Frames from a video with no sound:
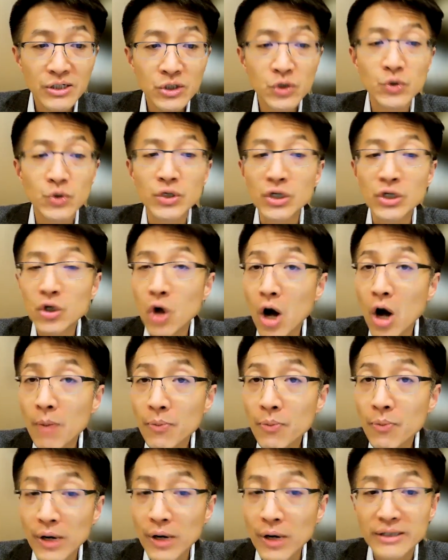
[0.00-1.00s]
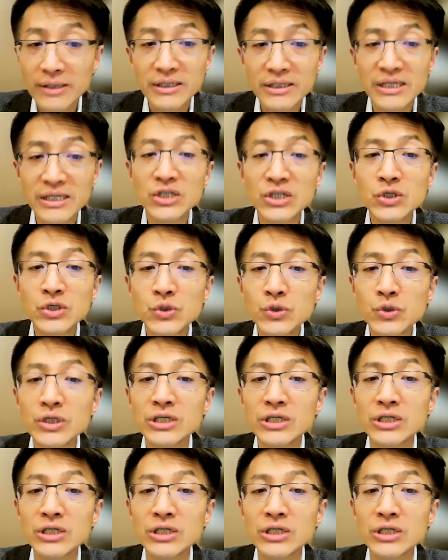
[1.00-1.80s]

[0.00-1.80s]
to incorporate into the